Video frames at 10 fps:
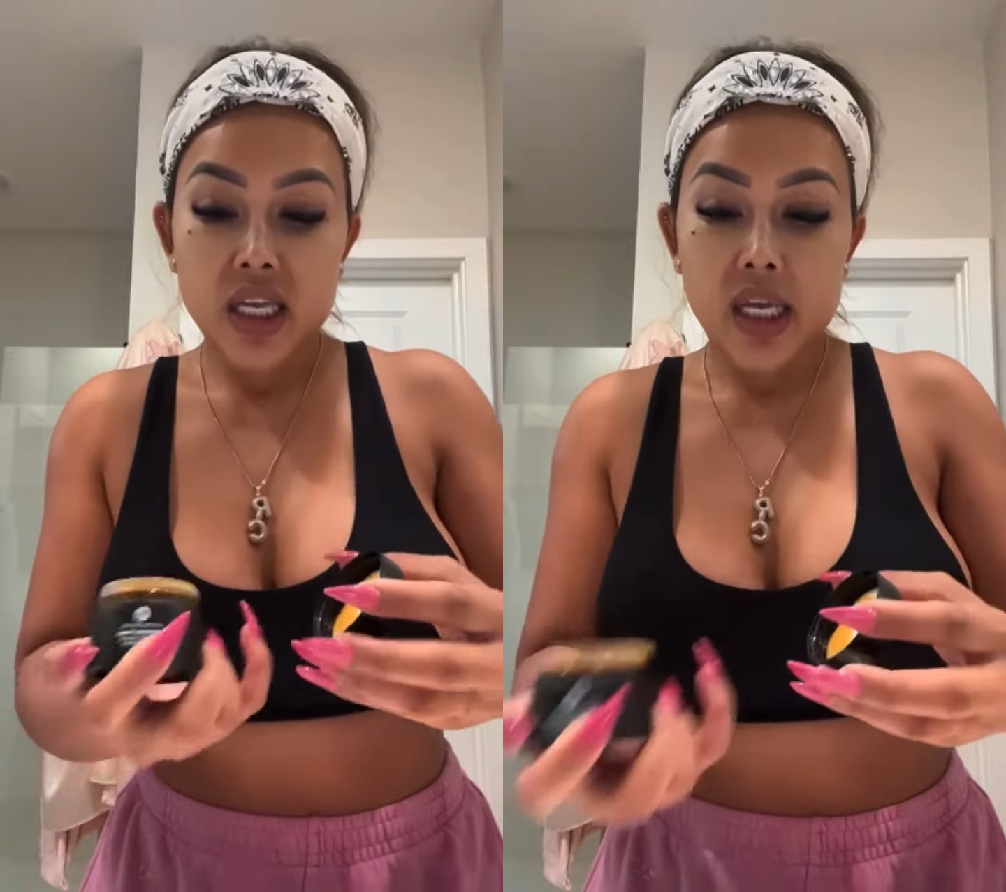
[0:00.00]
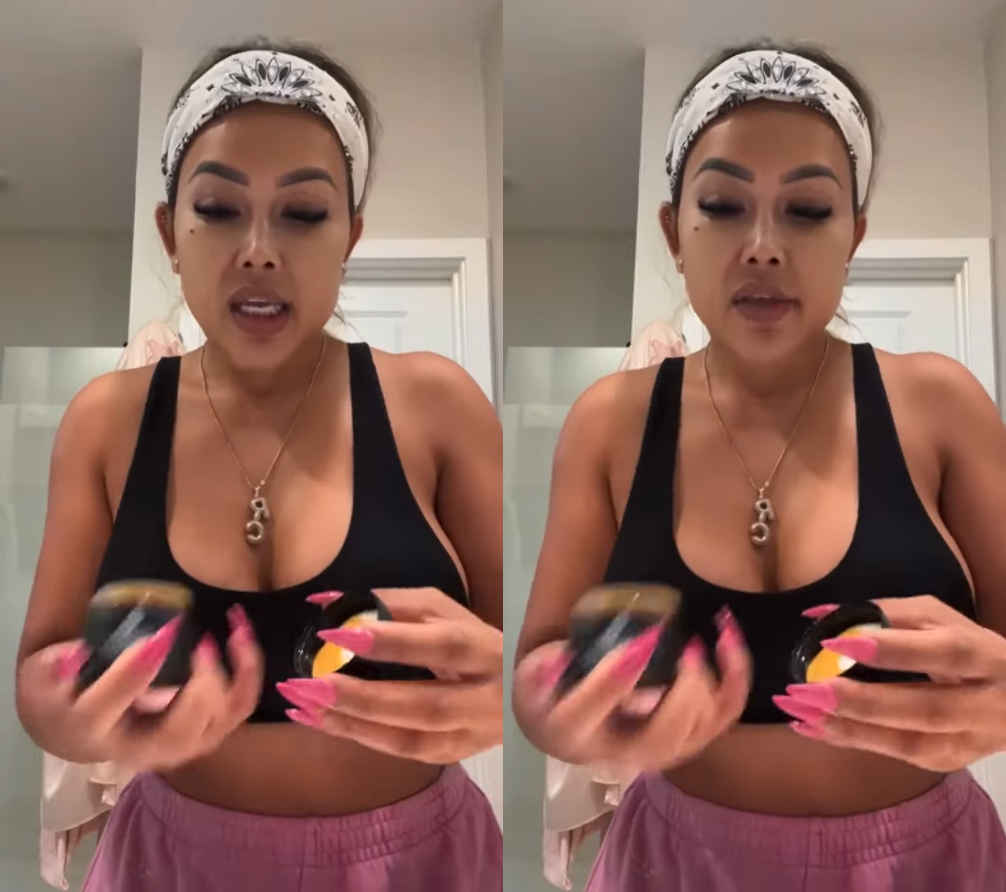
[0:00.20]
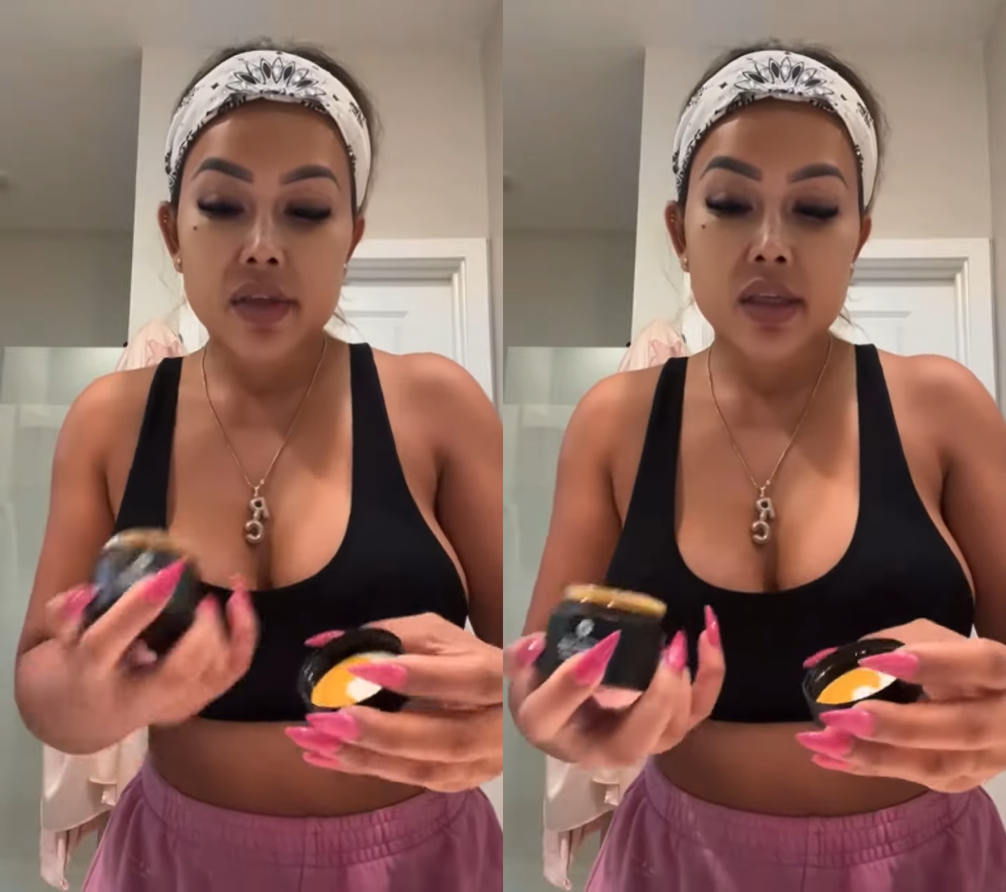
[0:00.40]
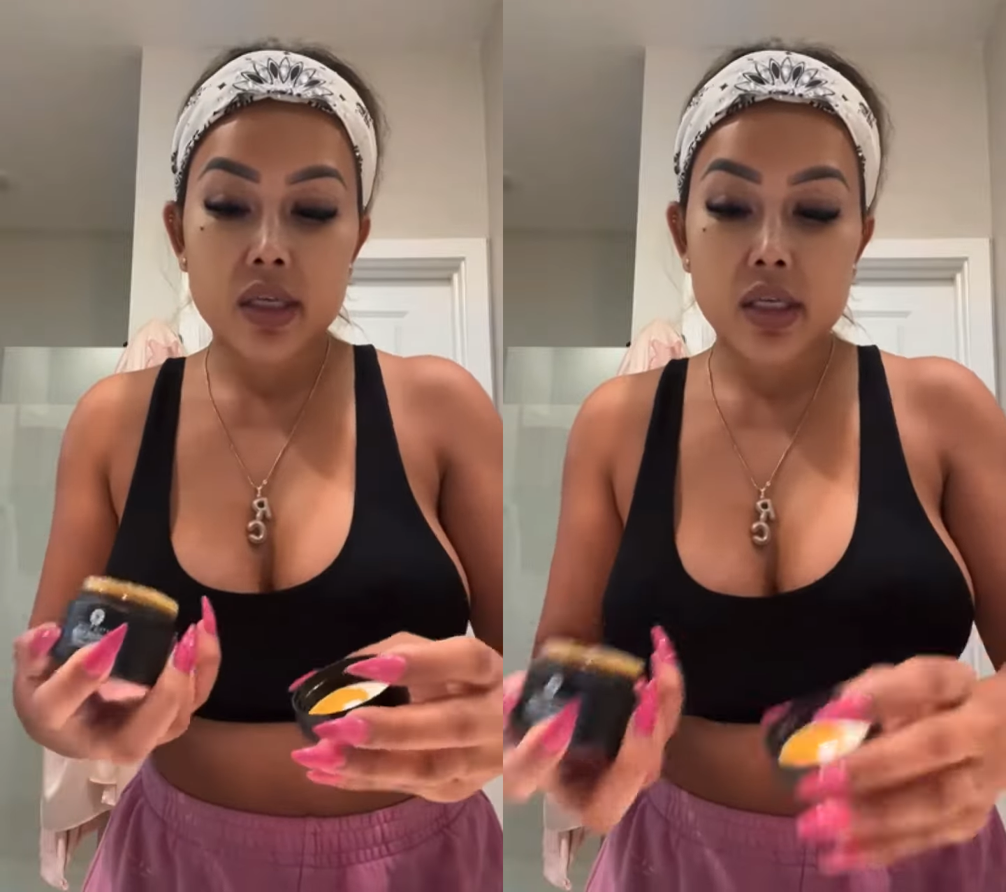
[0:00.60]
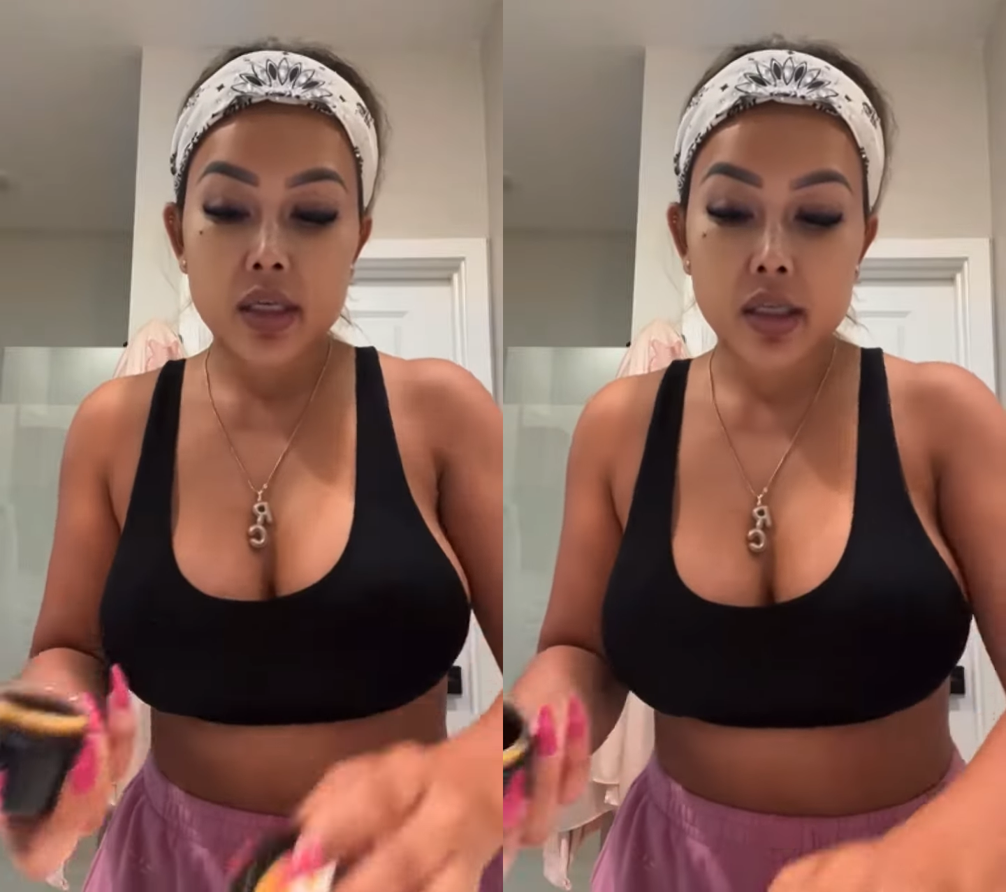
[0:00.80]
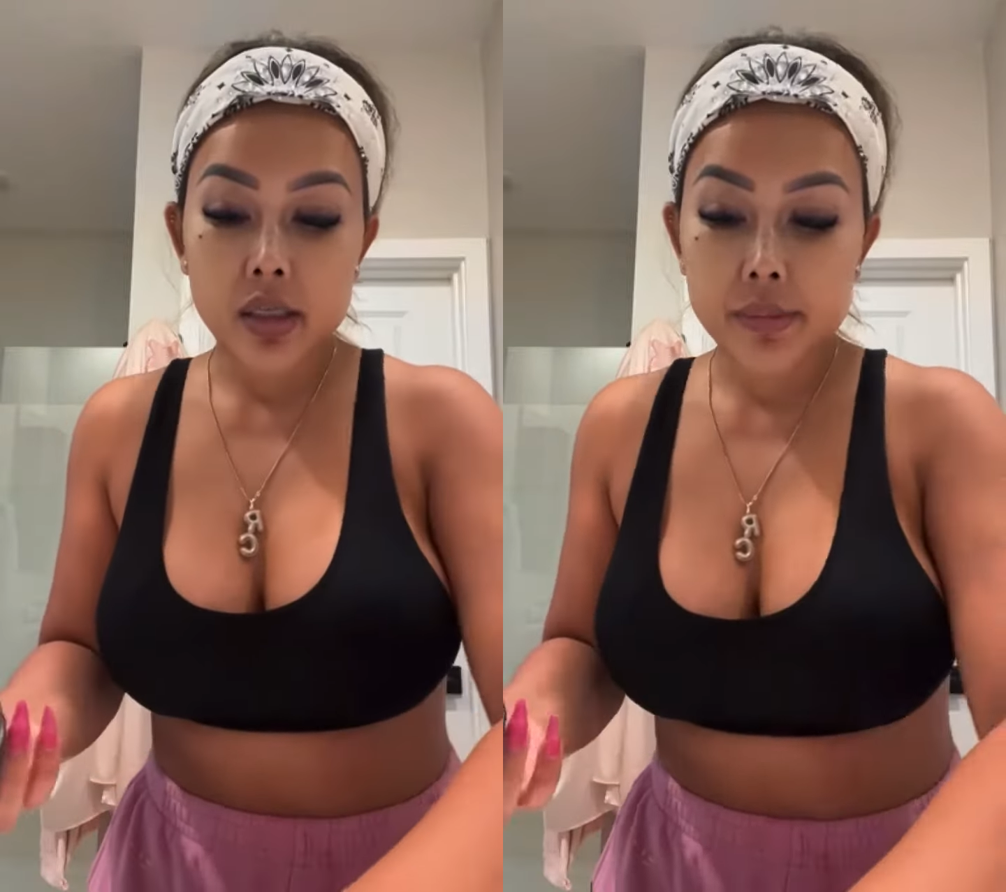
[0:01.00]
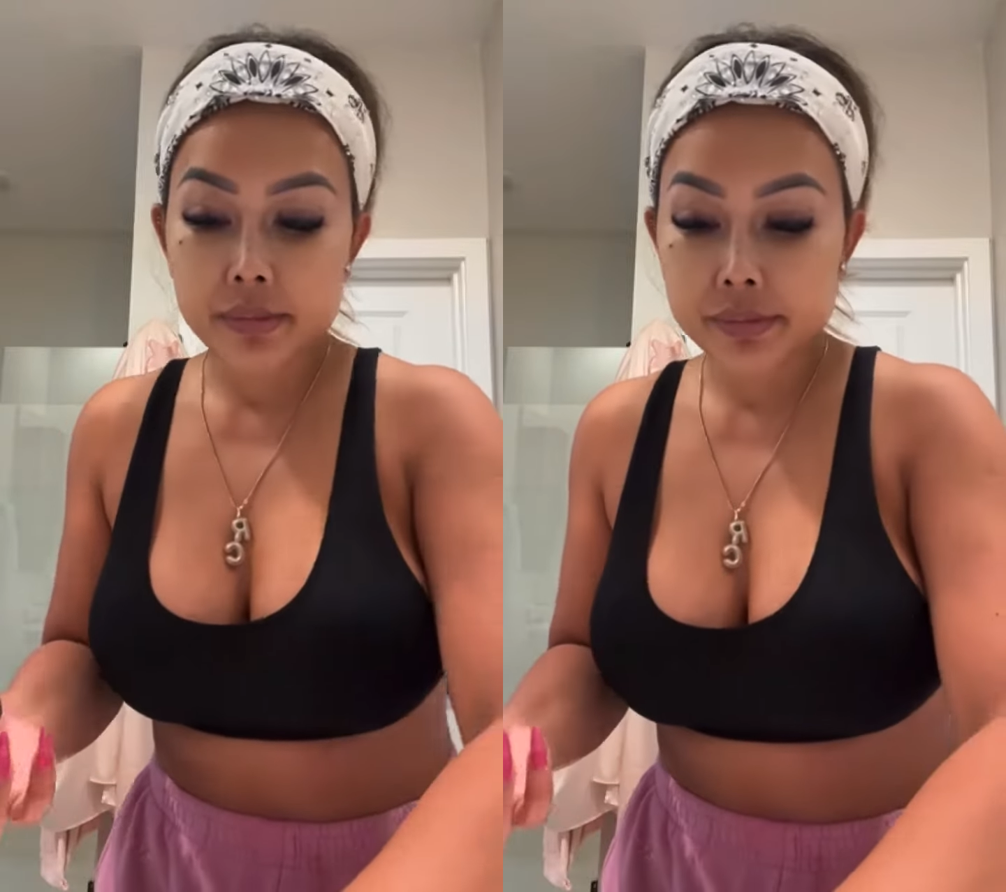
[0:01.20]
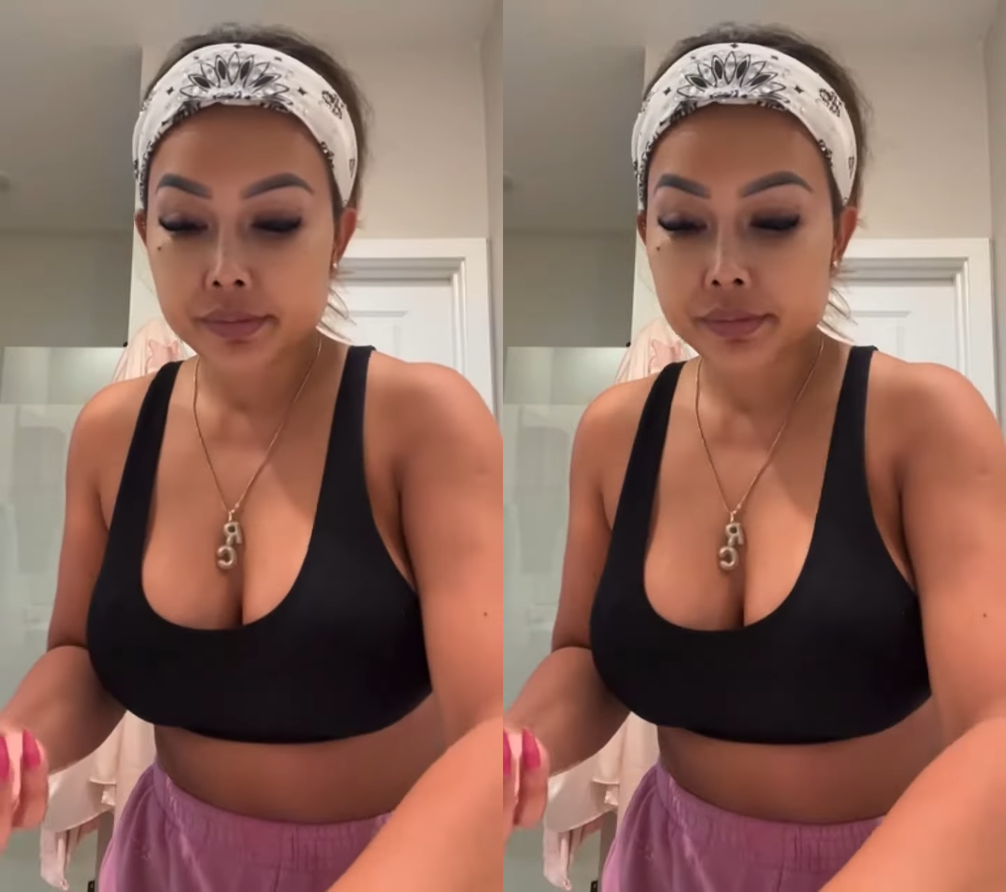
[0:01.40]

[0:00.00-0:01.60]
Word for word: and the um,